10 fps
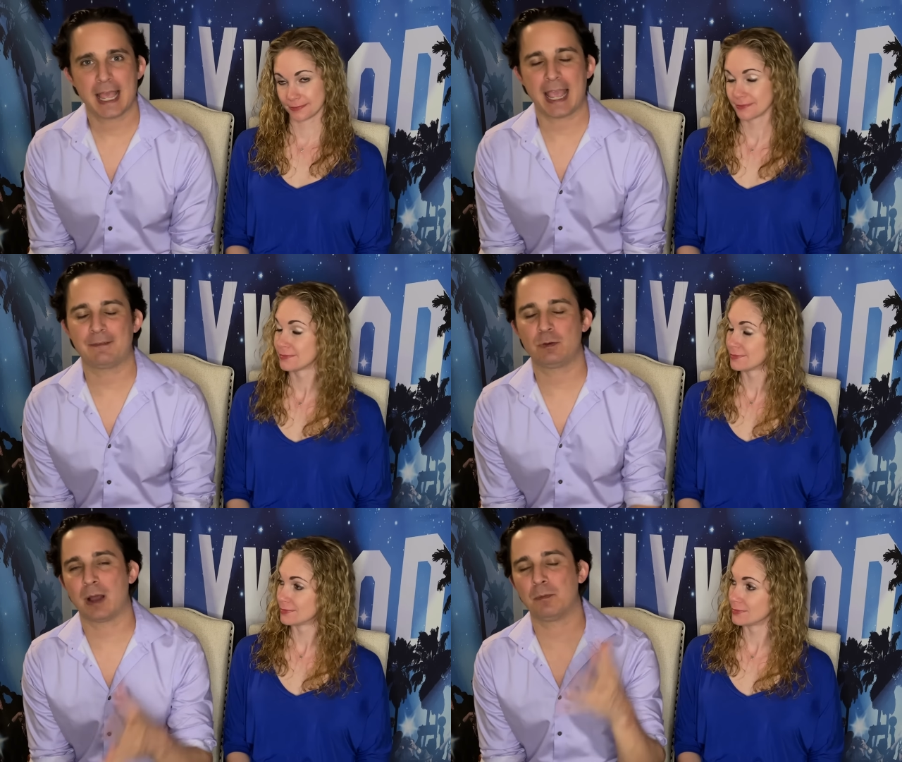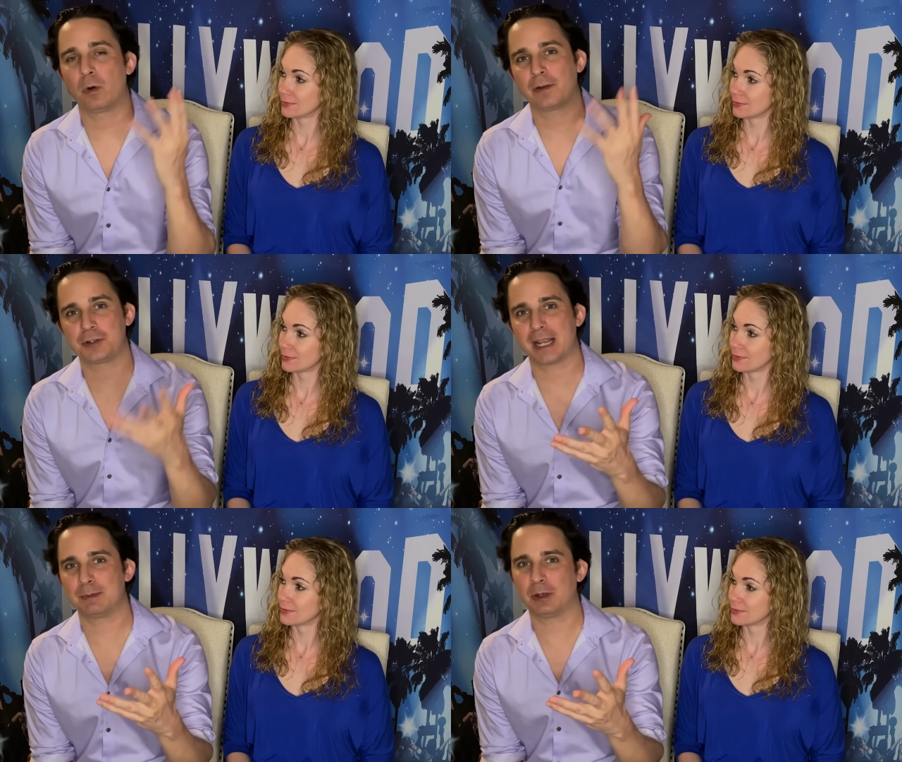Speaker 1: And if you want more
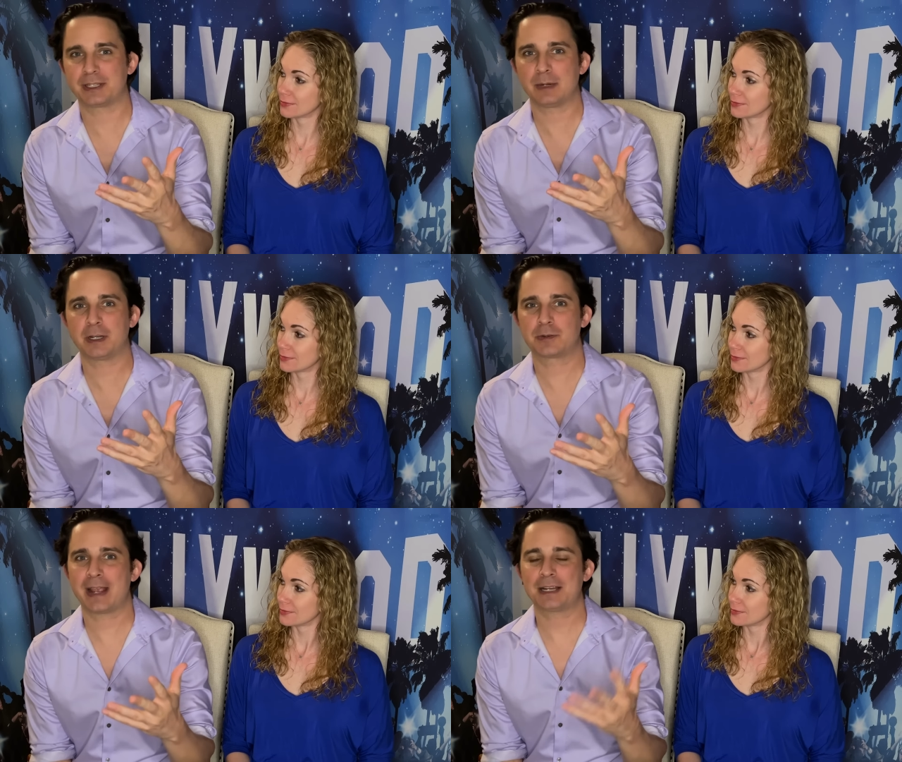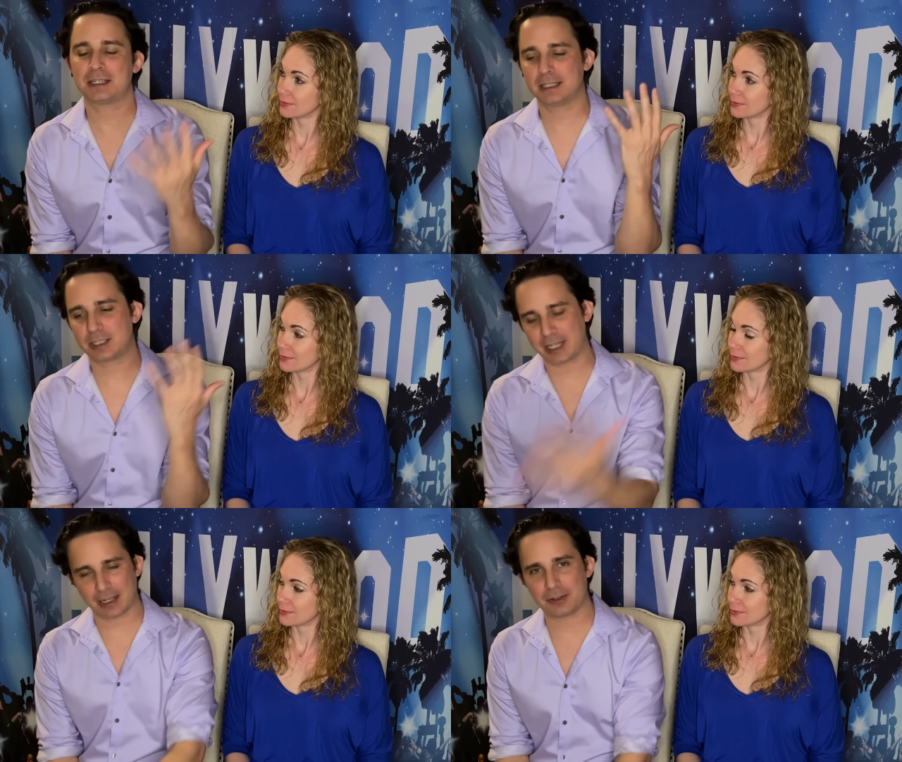about Dragon Ball Z abridged
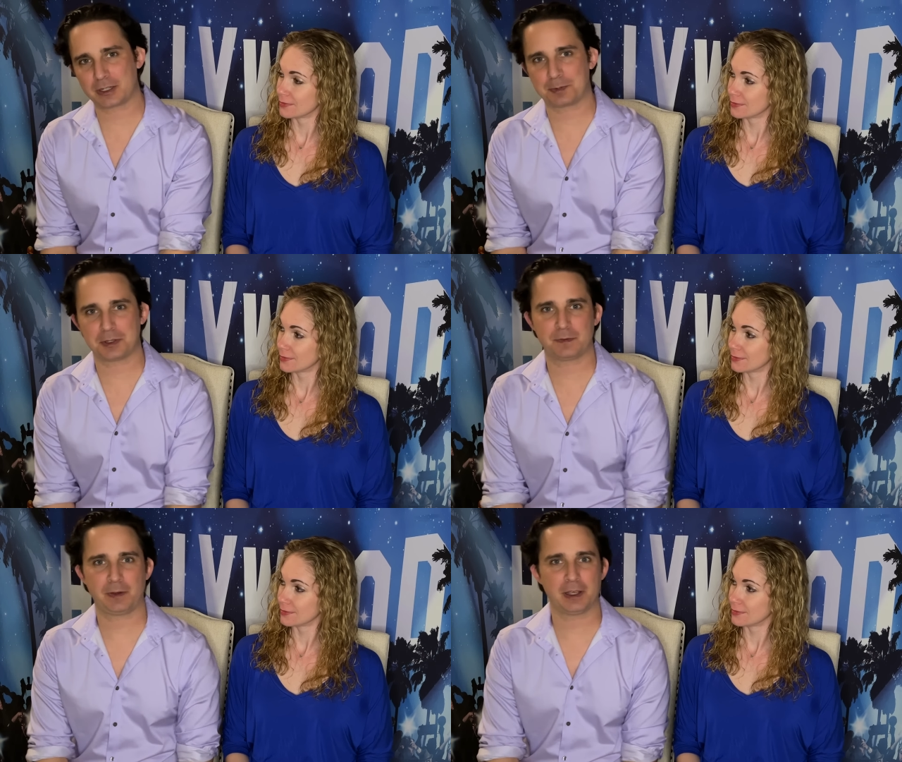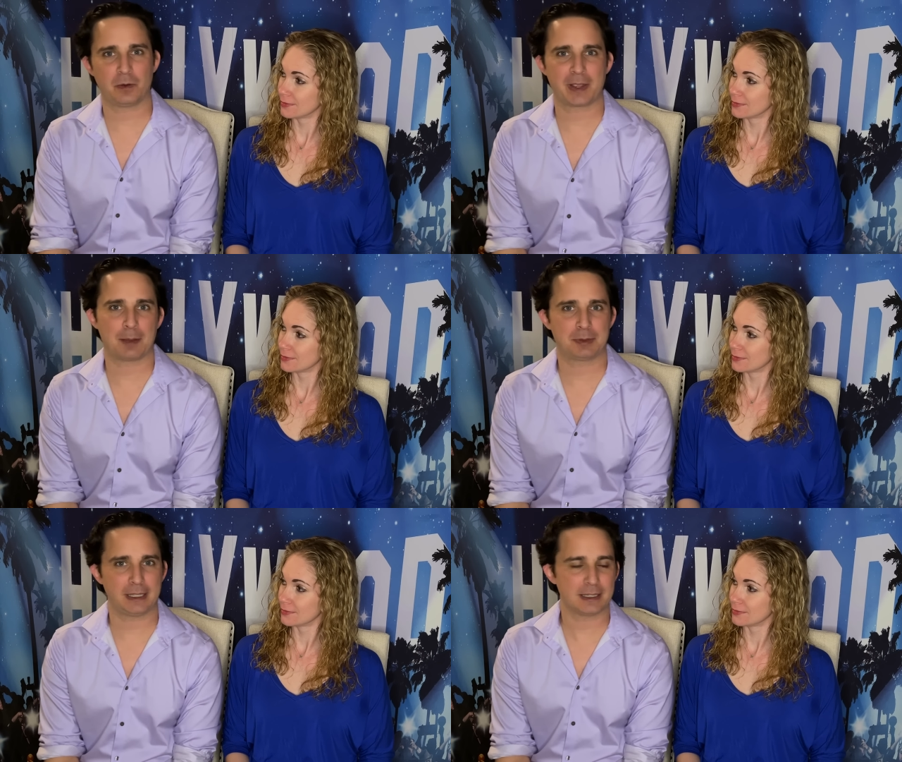reactions, check out the description of this video. We
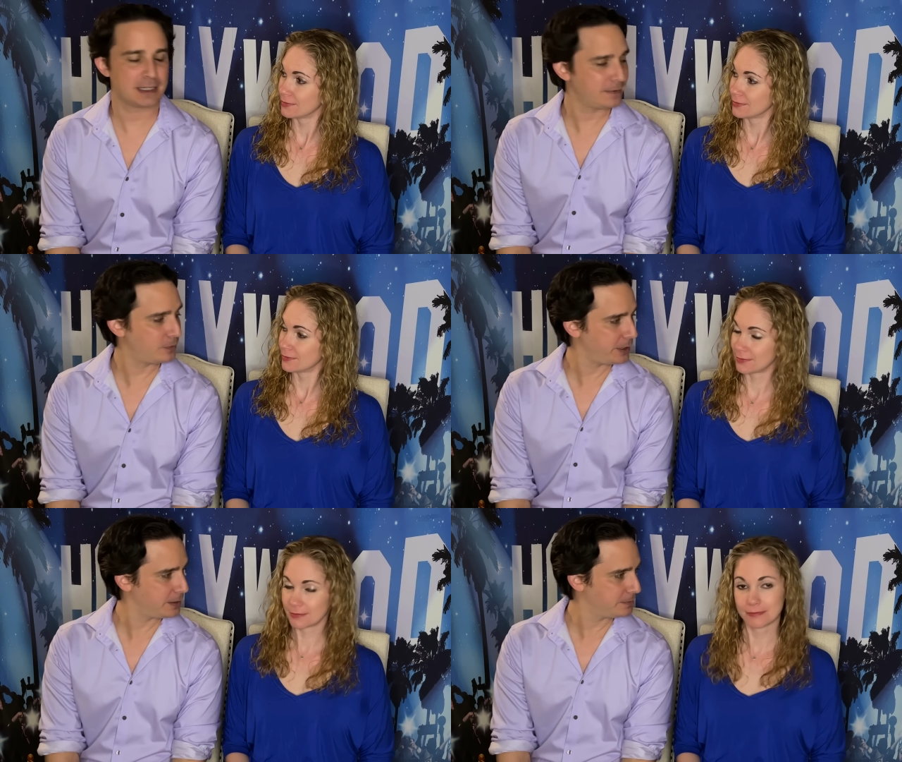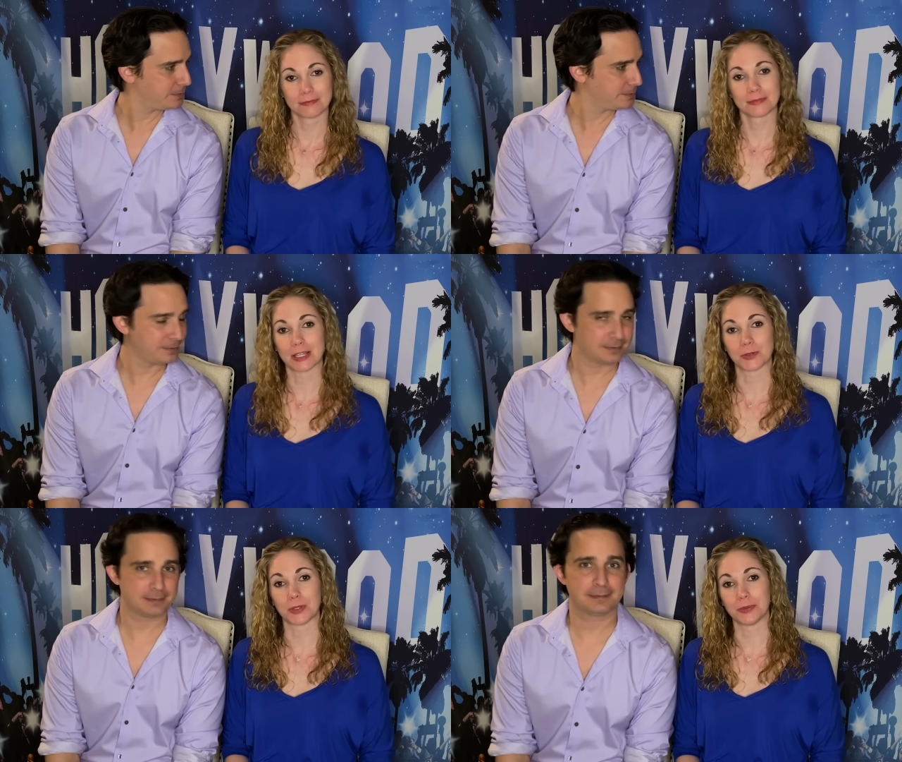got a playlist there for you.
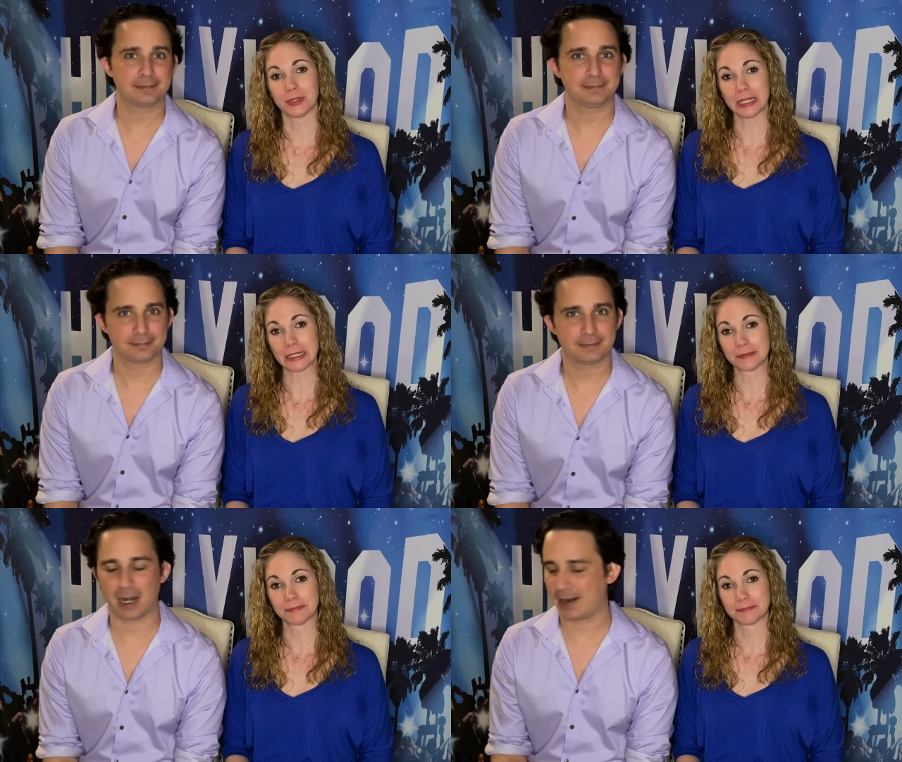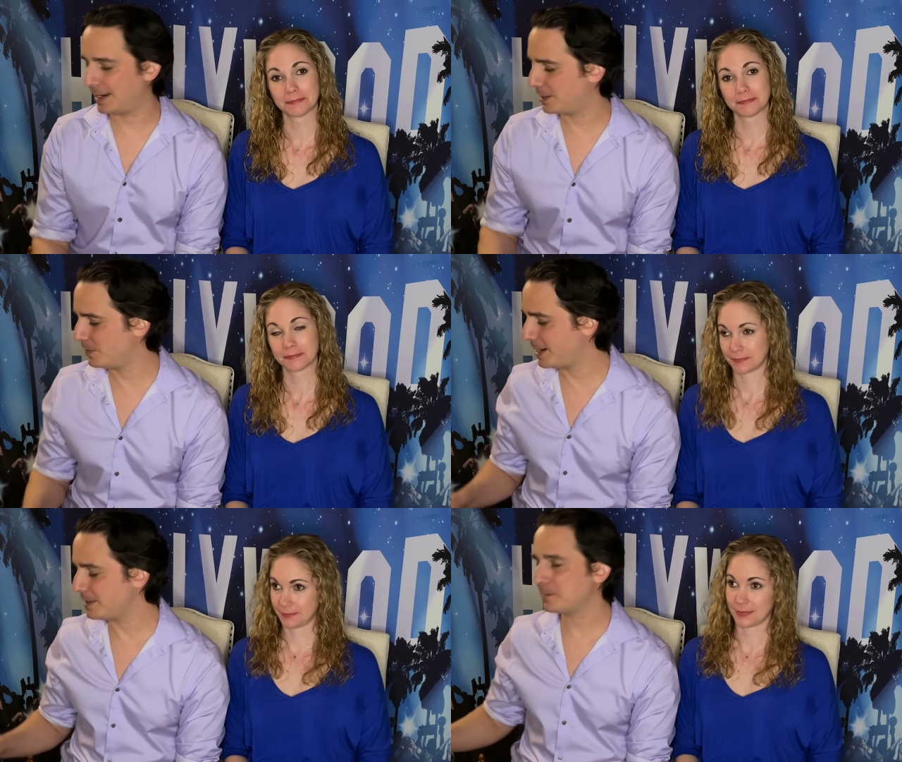
Speaker 2: Yes, we do indeed. All right,
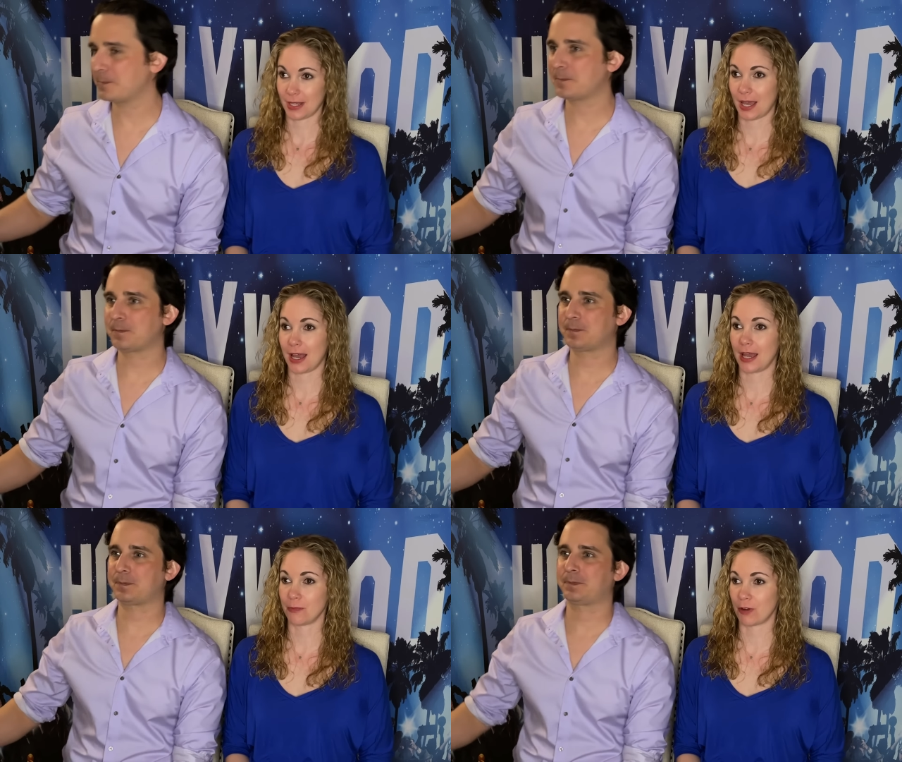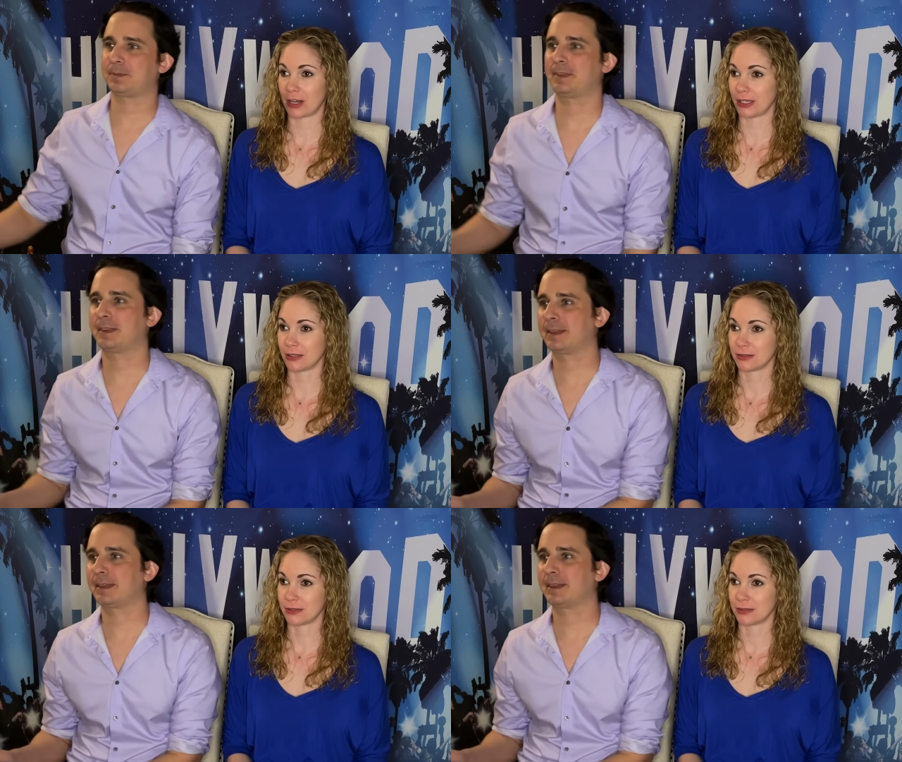you ready? I'm ready.